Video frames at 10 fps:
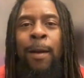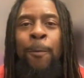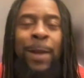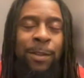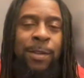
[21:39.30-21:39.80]

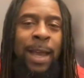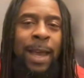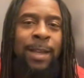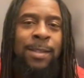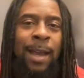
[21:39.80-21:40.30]
went to
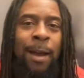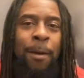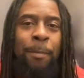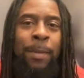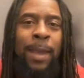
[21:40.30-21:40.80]

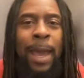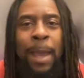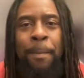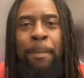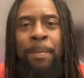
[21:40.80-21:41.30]
exile,
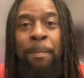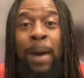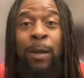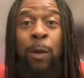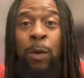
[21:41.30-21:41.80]
became
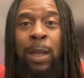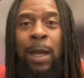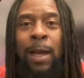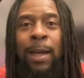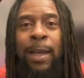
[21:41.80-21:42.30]
Bat
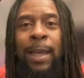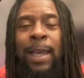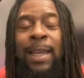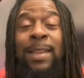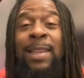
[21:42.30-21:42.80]
Gola,
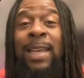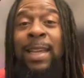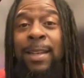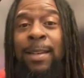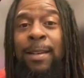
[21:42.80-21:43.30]
and
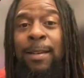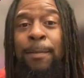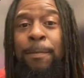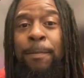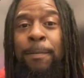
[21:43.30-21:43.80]
then
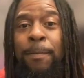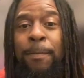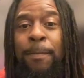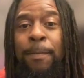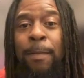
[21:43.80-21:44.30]

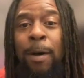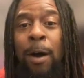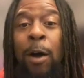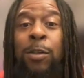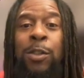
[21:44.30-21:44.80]

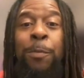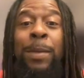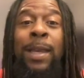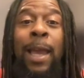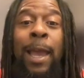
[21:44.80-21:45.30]
also
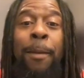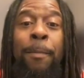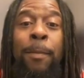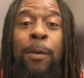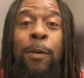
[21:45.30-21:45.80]

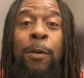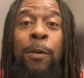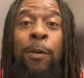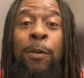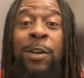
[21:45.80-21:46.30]
became
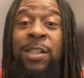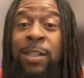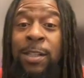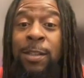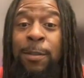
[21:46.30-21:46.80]

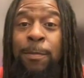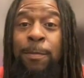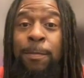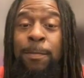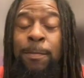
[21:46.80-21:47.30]
Christians,
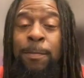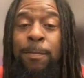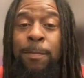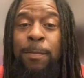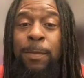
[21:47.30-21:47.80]

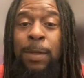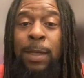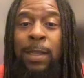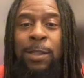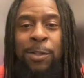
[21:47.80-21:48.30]

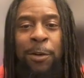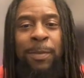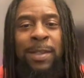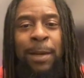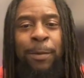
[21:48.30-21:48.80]
and the term
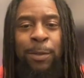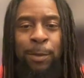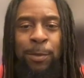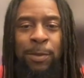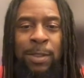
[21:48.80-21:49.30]
that they would
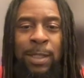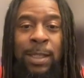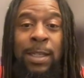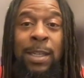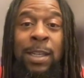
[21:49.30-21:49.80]
use
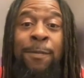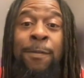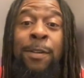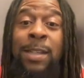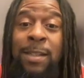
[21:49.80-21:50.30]
in
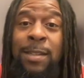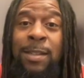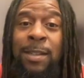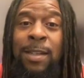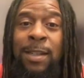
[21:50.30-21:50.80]
Ivrit
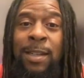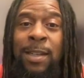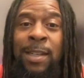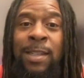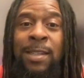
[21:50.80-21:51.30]

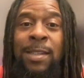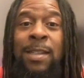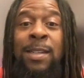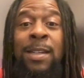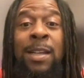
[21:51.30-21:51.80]
is
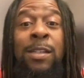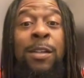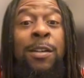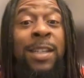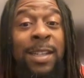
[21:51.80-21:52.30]

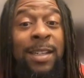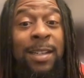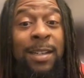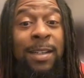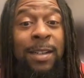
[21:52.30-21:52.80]
Nazari,
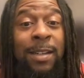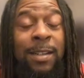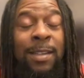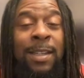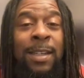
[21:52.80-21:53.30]

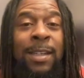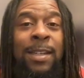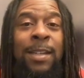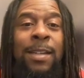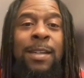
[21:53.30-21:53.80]
then